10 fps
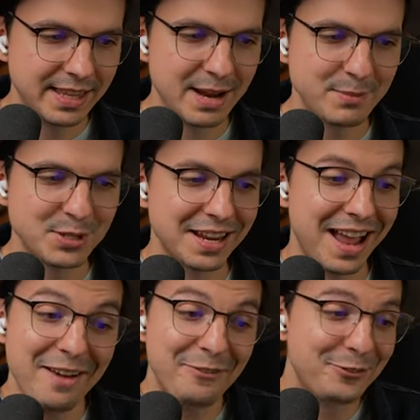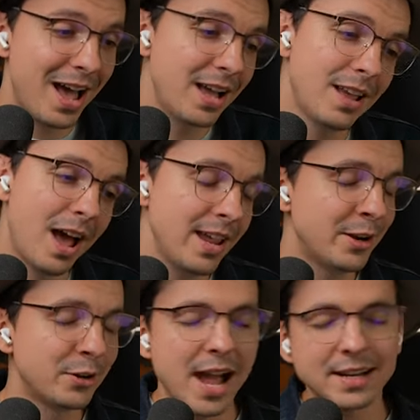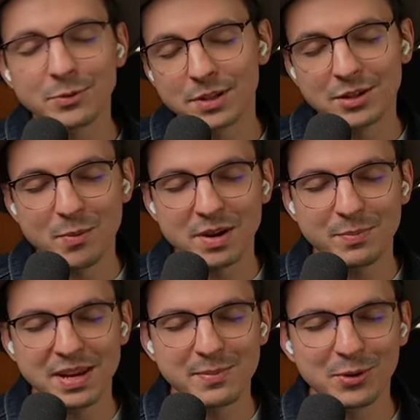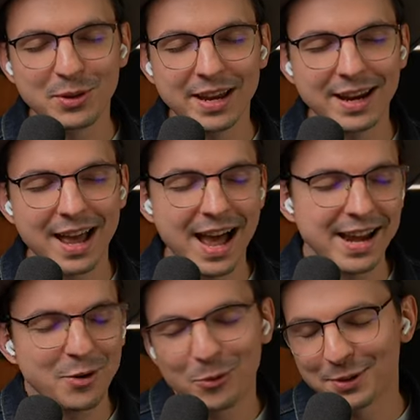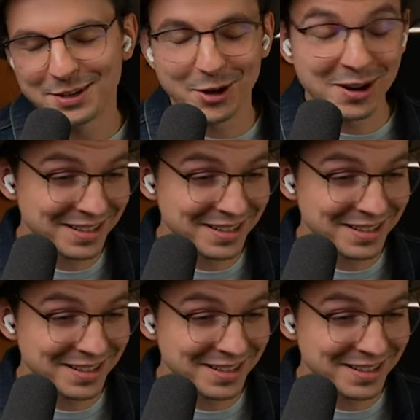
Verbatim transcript: that I'm just like, I interacted with so many people. Like, I don't want to